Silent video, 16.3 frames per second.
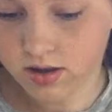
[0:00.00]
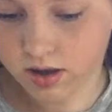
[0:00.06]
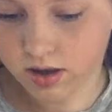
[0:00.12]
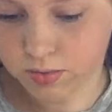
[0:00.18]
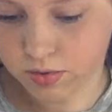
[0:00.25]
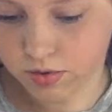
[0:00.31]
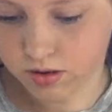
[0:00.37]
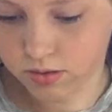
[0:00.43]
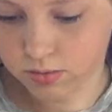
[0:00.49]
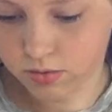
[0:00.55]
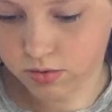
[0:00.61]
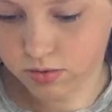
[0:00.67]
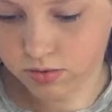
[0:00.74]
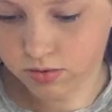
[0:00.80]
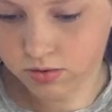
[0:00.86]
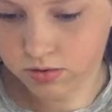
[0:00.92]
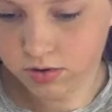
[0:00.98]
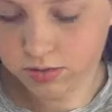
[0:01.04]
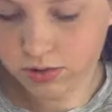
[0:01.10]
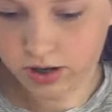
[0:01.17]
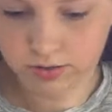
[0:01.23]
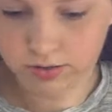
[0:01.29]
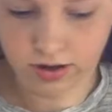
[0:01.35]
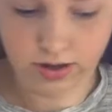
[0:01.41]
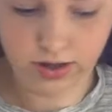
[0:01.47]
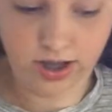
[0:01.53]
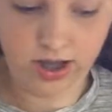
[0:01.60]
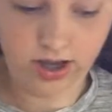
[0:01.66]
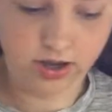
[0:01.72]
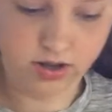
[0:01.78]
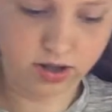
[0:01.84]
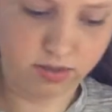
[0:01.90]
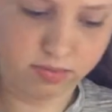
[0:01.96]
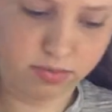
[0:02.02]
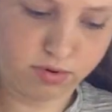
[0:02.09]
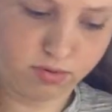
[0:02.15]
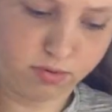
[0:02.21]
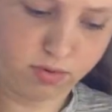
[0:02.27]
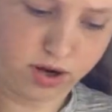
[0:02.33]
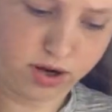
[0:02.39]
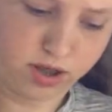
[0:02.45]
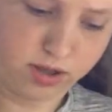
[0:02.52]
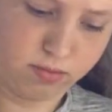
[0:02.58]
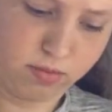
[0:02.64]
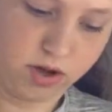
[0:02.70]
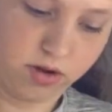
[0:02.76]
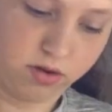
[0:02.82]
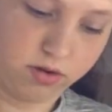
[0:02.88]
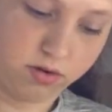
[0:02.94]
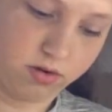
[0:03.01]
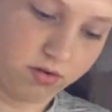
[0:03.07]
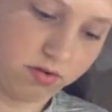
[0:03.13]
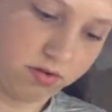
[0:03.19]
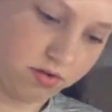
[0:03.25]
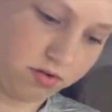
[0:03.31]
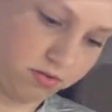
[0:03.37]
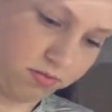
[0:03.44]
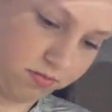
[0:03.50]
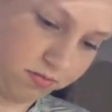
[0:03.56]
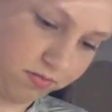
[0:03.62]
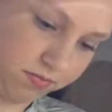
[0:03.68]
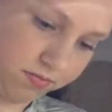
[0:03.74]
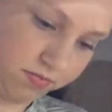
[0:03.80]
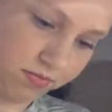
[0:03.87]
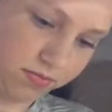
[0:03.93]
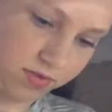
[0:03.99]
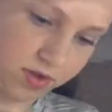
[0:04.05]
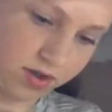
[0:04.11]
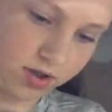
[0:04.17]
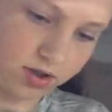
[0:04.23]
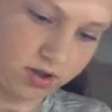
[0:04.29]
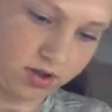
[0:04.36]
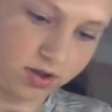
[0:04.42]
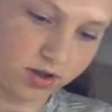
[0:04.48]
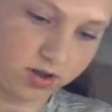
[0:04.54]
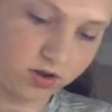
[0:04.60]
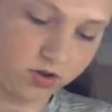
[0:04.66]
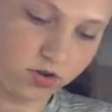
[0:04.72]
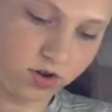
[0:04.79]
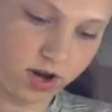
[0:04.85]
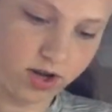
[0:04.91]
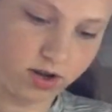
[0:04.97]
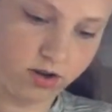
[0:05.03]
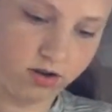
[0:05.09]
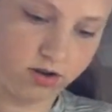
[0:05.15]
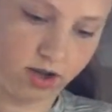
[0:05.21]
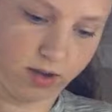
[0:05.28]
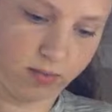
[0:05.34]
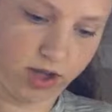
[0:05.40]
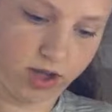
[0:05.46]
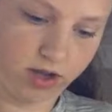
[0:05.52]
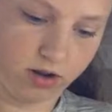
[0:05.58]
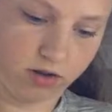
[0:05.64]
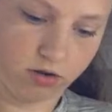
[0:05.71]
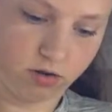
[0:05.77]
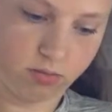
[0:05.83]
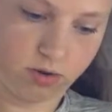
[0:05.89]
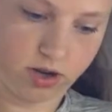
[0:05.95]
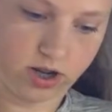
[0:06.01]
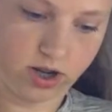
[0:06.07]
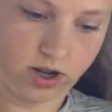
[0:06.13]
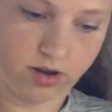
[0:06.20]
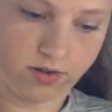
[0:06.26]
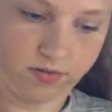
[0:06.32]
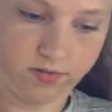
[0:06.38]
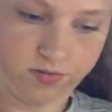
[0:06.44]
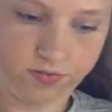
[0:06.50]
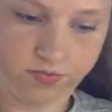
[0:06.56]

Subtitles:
They put them all the way around the edge and then put one in the middle. Let's try and do that and make it look all pretty.